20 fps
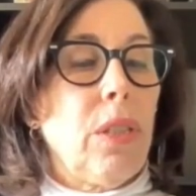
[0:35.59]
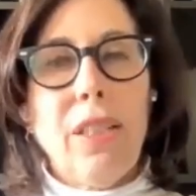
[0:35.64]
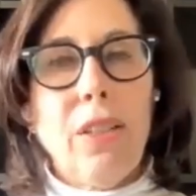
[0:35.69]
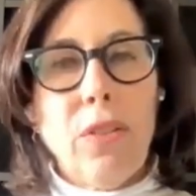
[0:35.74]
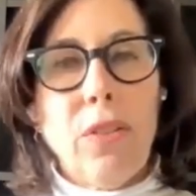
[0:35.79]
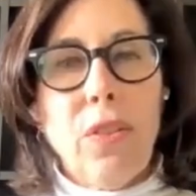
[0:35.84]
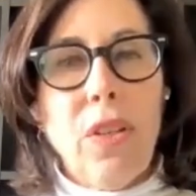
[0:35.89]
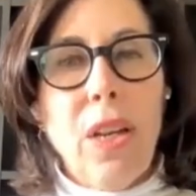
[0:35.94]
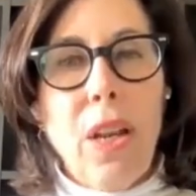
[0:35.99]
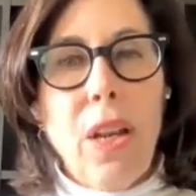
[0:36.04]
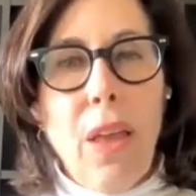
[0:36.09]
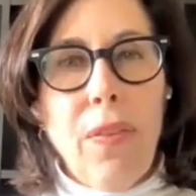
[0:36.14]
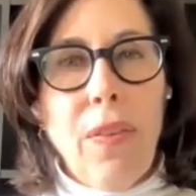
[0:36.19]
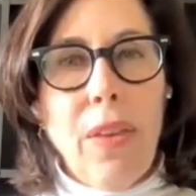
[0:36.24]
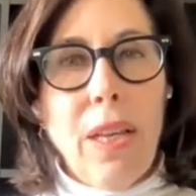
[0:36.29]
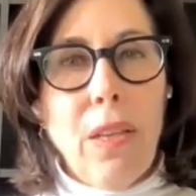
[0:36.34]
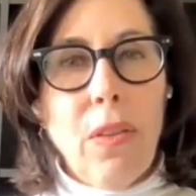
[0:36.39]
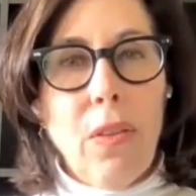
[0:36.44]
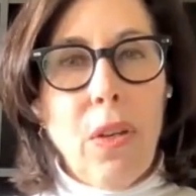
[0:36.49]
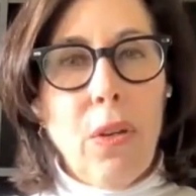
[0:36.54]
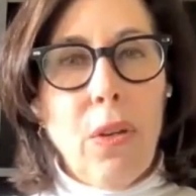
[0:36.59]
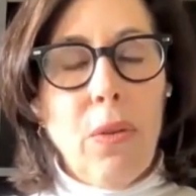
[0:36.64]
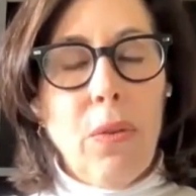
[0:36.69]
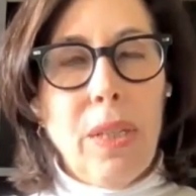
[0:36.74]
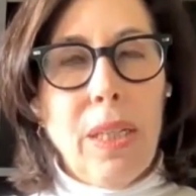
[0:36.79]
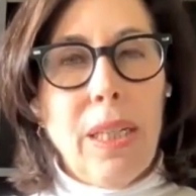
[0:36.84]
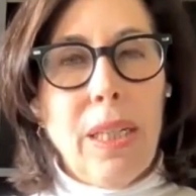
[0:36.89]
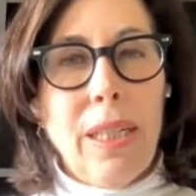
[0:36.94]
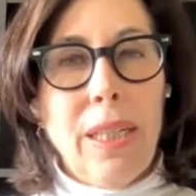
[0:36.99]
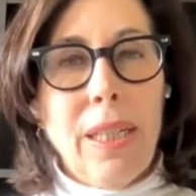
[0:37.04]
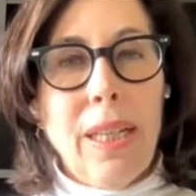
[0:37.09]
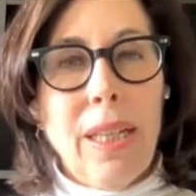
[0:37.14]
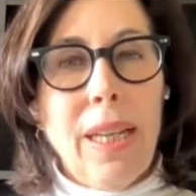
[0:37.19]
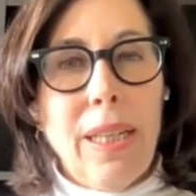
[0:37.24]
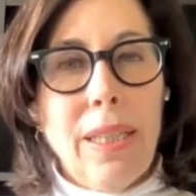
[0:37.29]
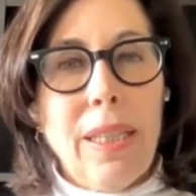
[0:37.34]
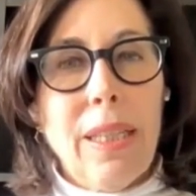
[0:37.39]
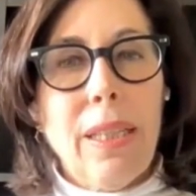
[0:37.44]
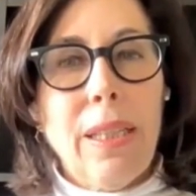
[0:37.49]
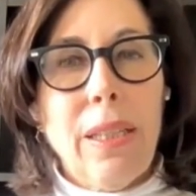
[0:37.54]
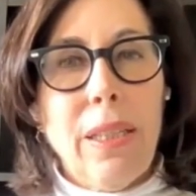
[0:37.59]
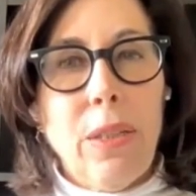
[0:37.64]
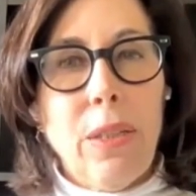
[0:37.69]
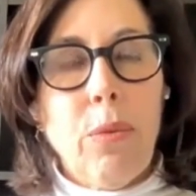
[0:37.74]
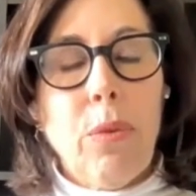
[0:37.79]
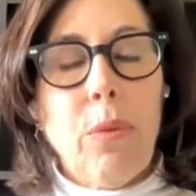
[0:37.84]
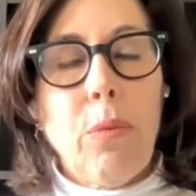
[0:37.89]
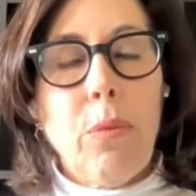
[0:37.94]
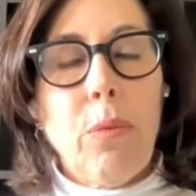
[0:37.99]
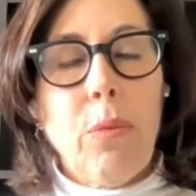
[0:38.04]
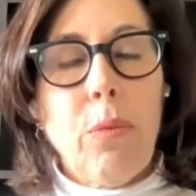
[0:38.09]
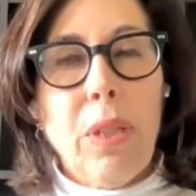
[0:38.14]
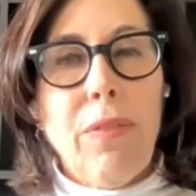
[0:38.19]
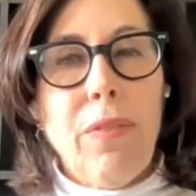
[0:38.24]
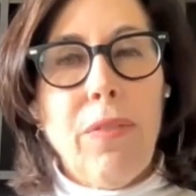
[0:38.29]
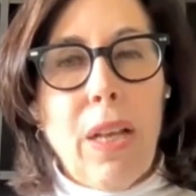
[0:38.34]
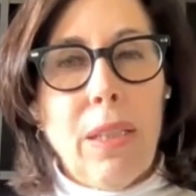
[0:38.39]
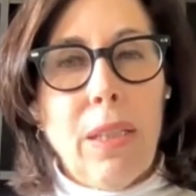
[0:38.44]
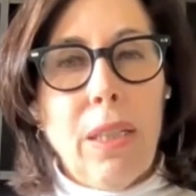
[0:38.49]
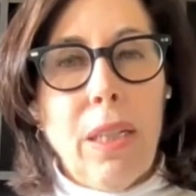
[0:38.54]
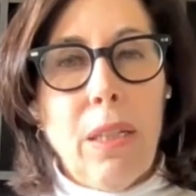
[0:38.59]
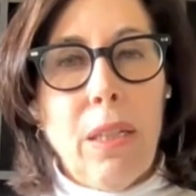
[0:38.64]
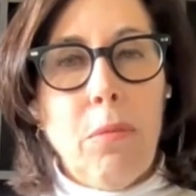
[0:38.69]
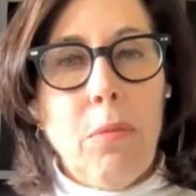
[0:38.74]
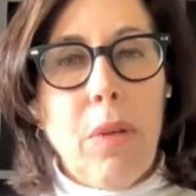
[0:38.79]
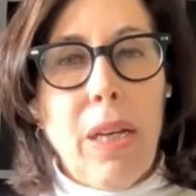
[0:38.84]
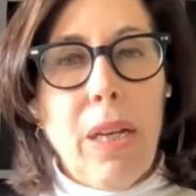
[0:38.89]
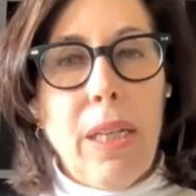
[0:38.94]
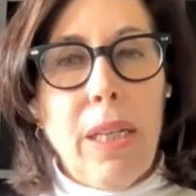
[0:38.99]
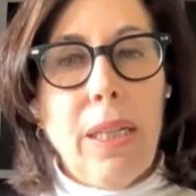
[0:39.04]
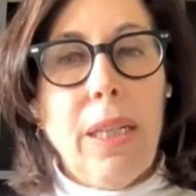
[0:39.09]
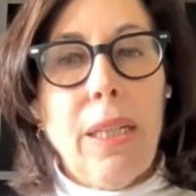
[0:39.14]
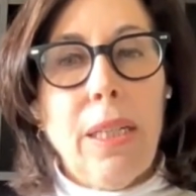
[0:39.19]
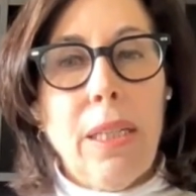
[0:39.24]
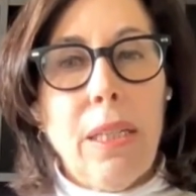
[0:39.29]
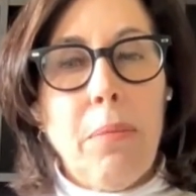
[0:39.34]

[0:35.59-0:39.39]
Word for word: There's nothing, though, that indicates that these were really validated by an